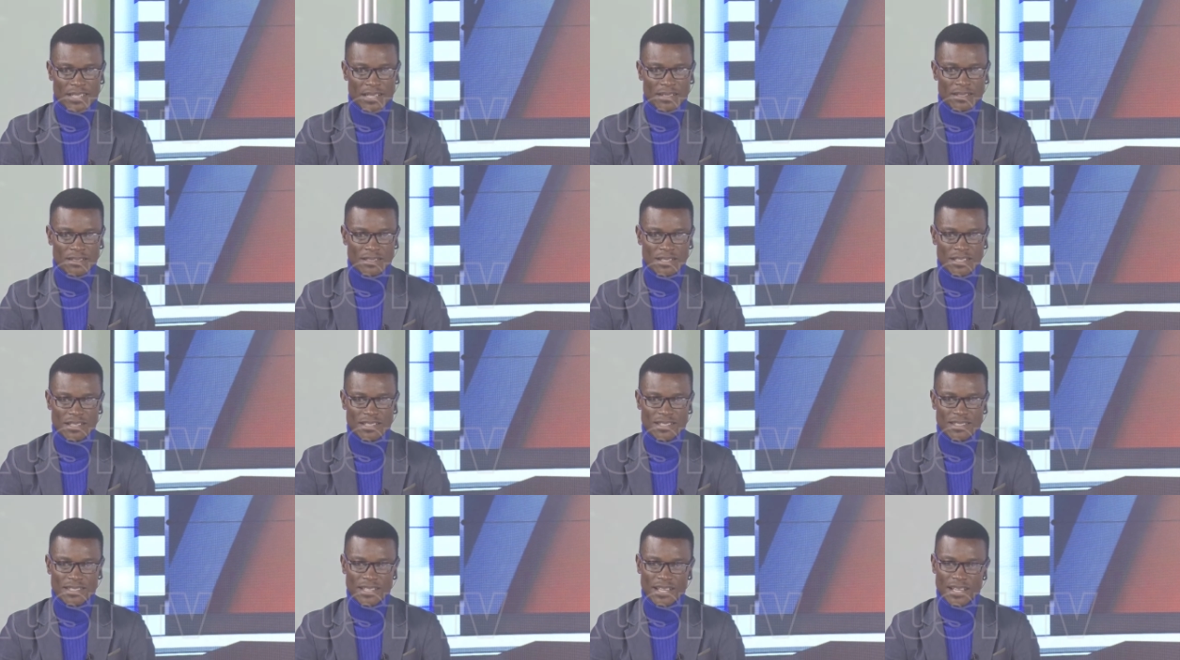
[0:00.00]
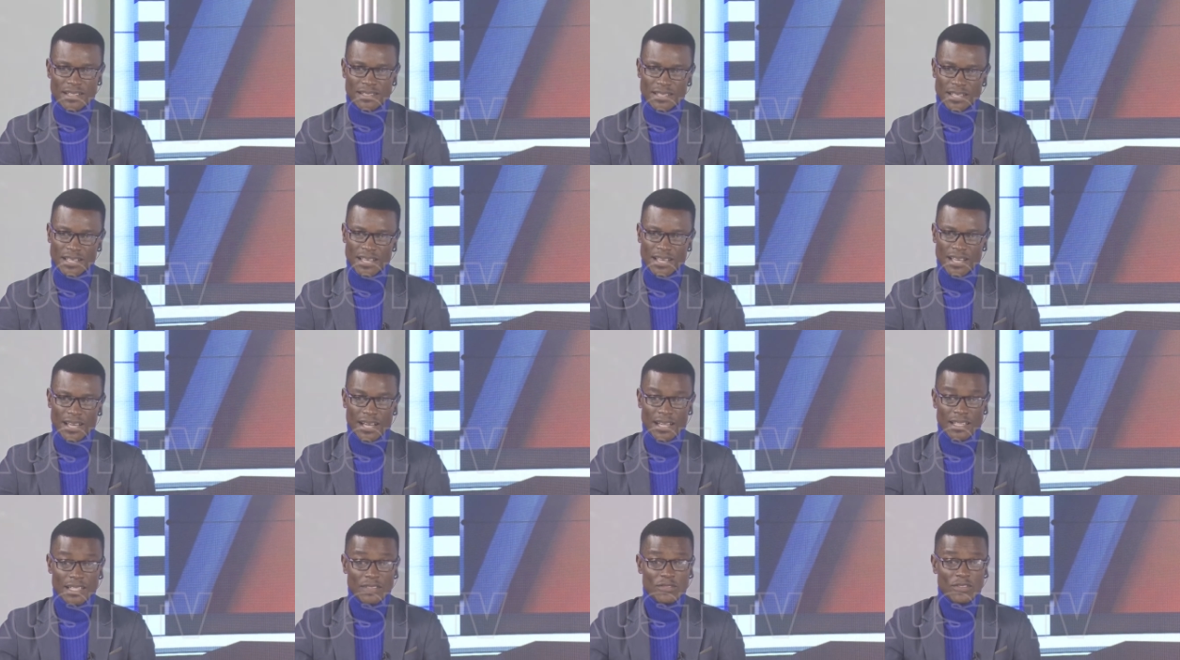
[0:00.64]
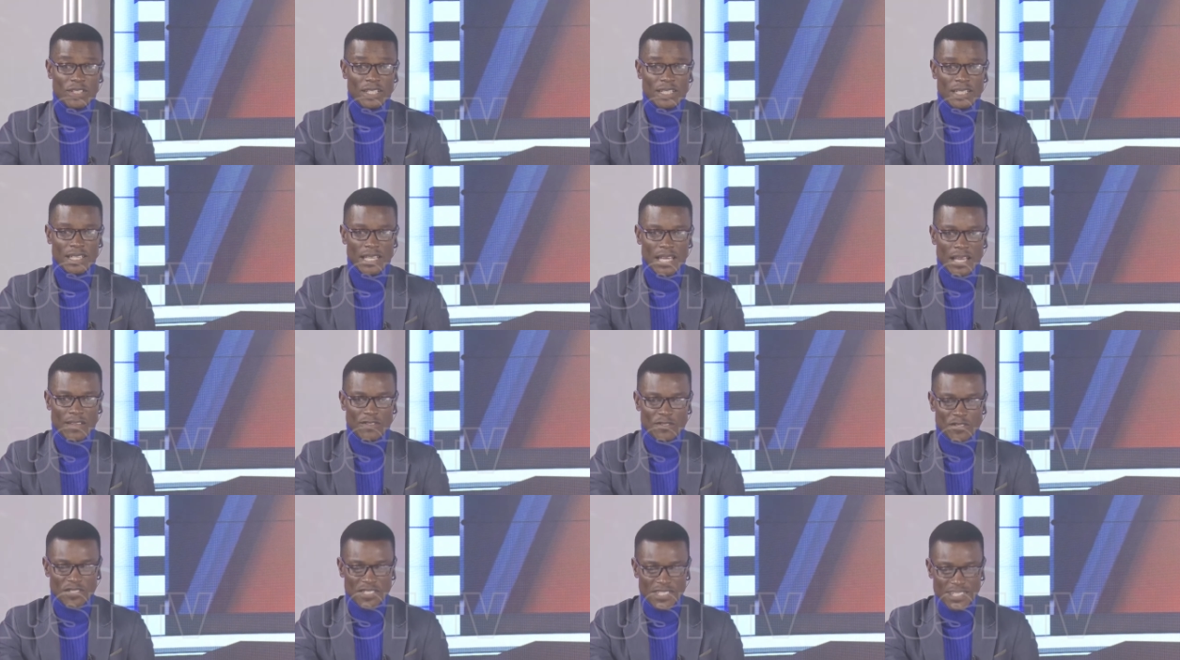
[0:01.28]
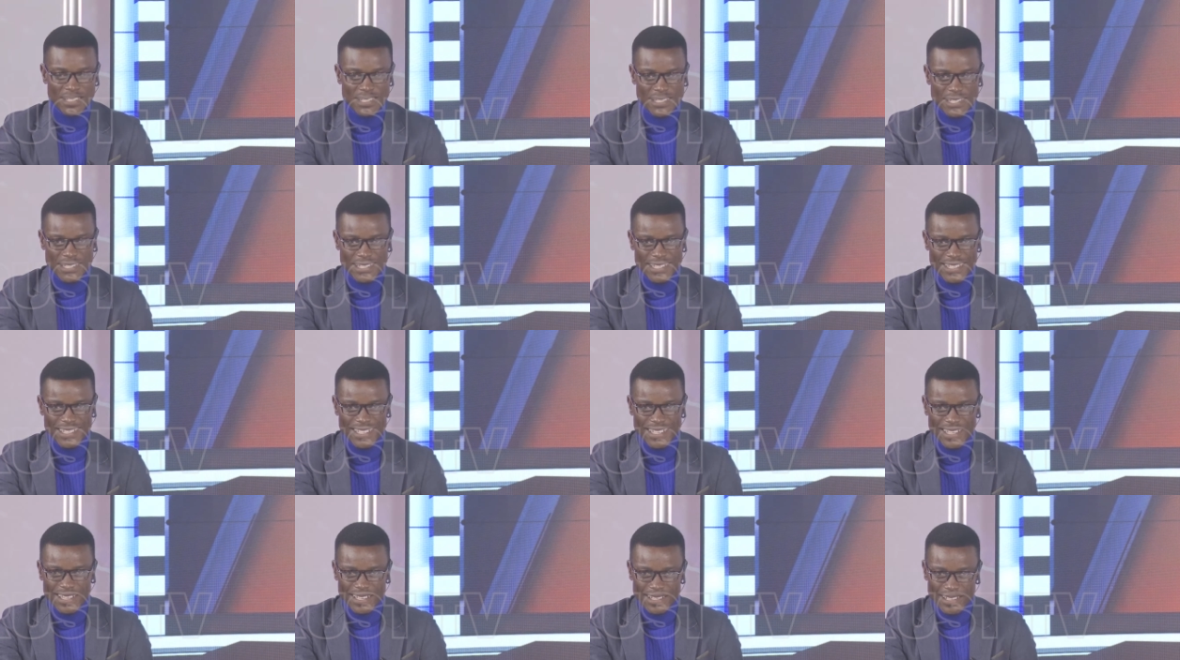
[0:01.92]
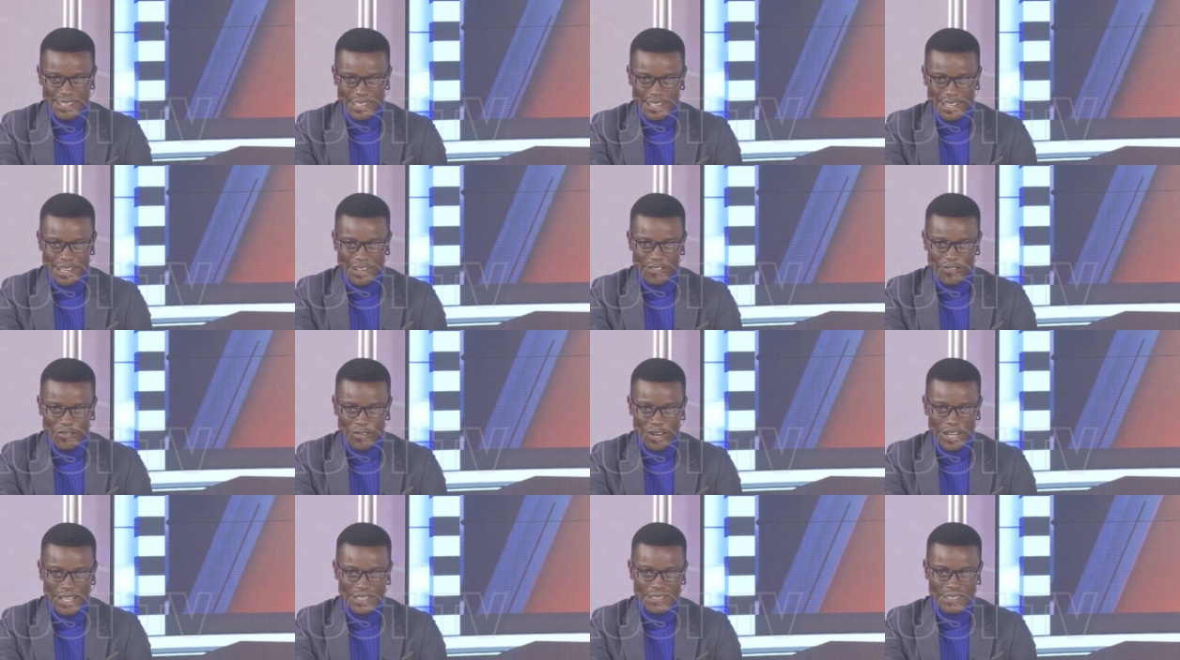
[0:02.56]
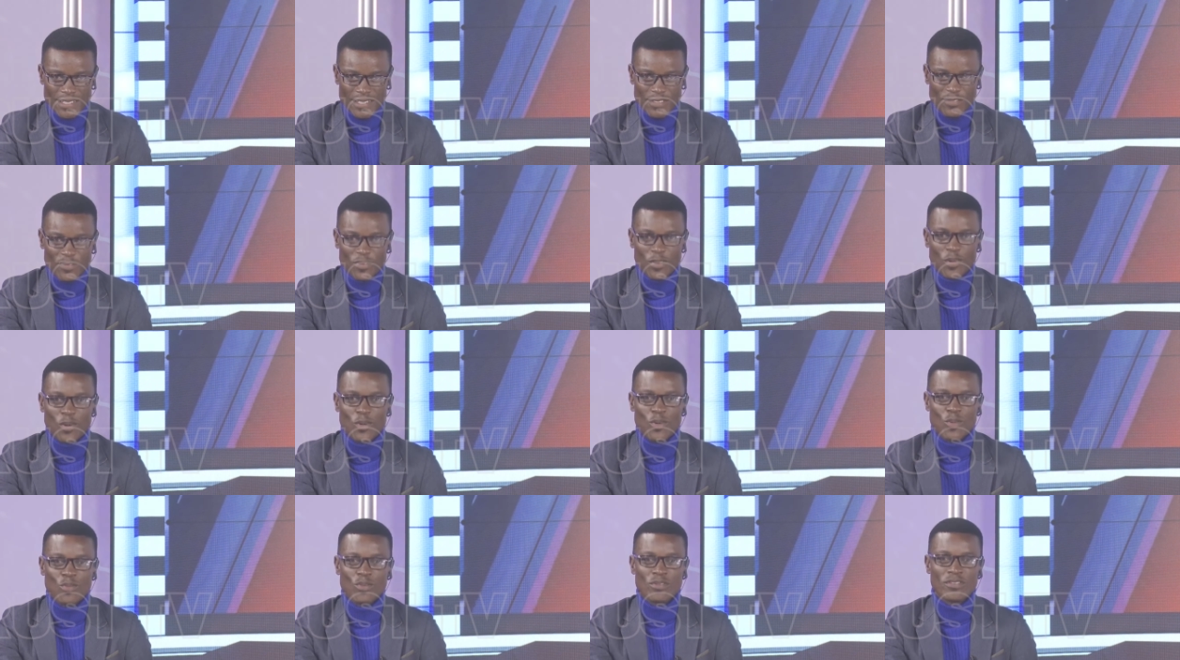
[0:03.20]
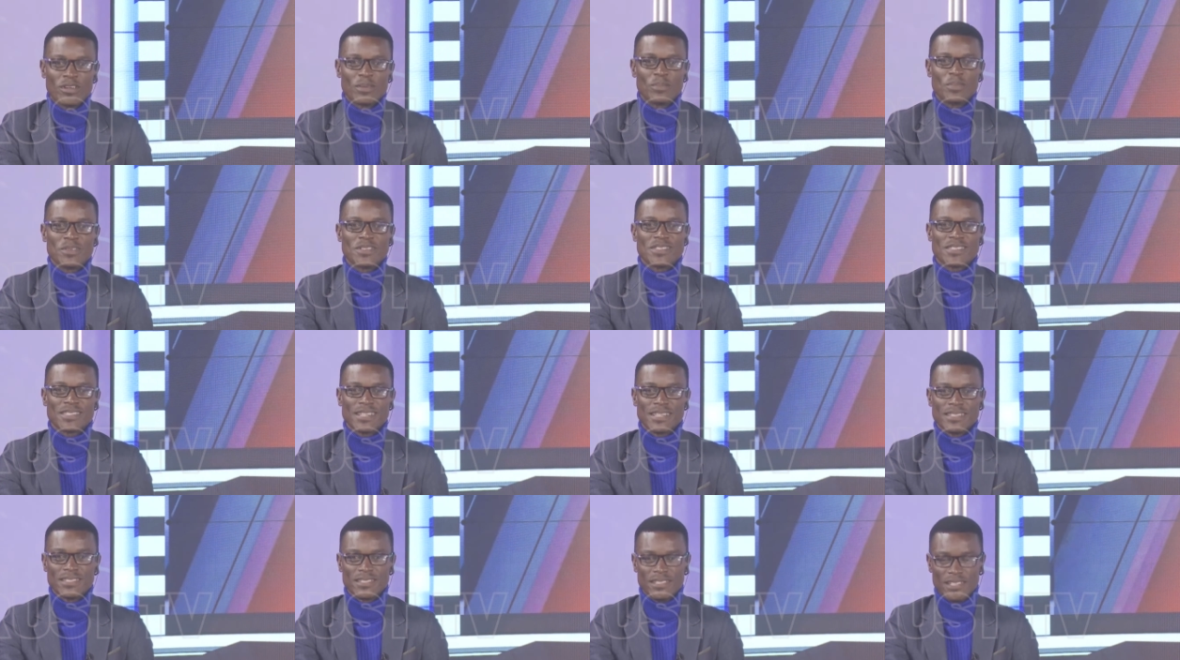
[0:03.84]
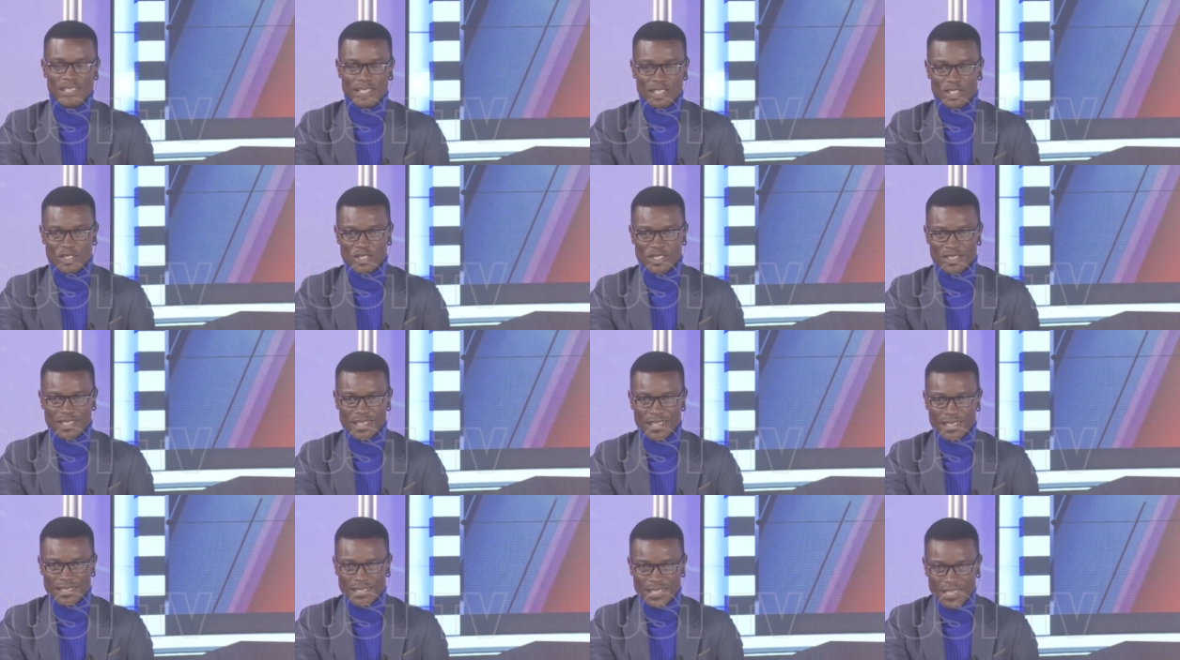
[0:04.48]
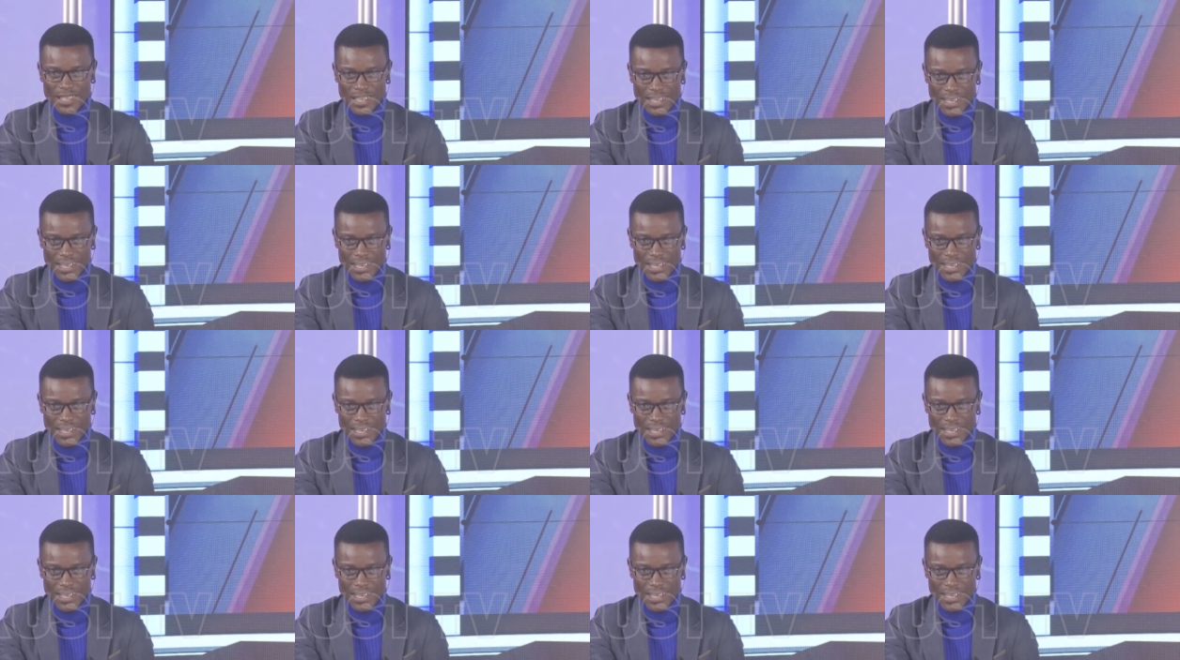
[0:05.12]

36 states and even in the FCT, they are fighting for who will represent each state